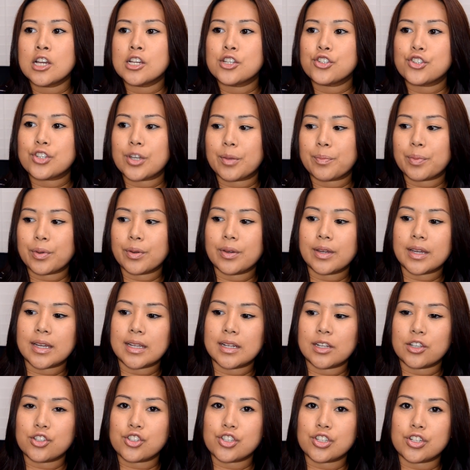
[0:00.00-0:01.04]
shampoo and
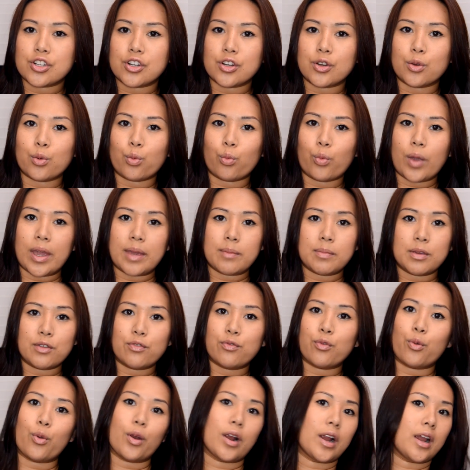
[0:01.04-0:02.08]
conditioner way
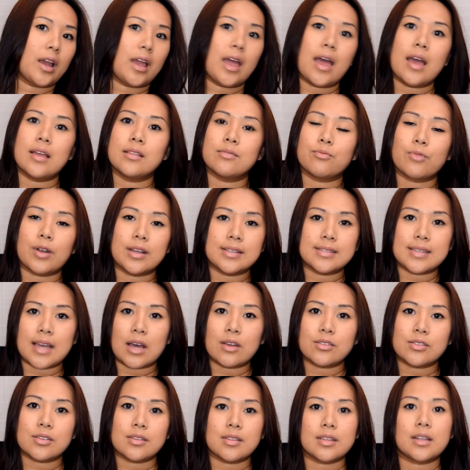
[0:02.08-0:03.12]
before it runs
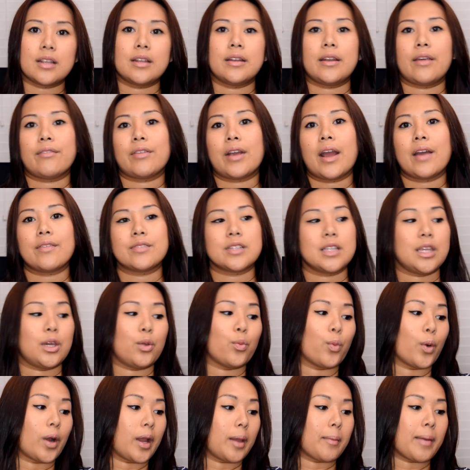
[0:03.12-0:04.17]
out so that I never have to like
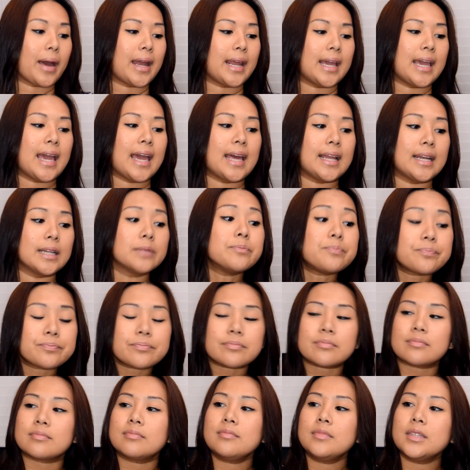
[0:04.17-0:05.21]
worry about it. And
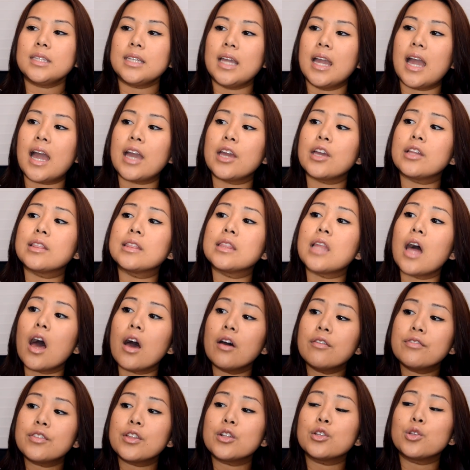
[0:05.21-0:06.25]
I
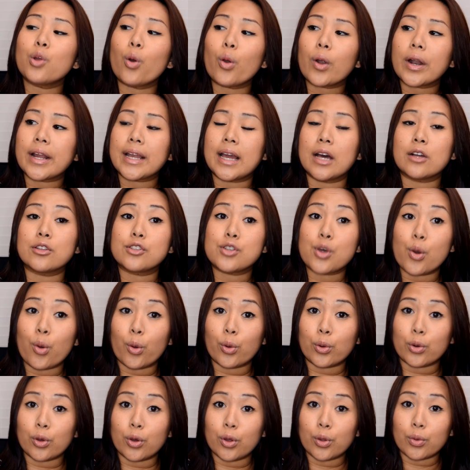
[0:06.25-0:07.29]
love the L'Oreal
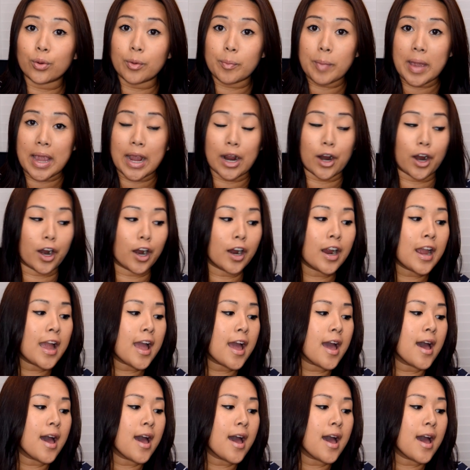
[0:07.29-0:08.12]
Total Repair